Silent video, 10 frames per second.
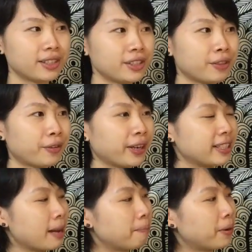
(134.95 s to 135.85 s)
So for
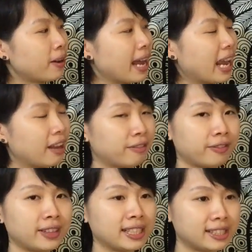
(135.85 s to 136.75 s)
example, I have
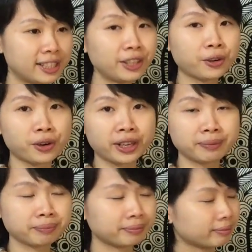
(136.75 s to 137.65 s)
the C chord.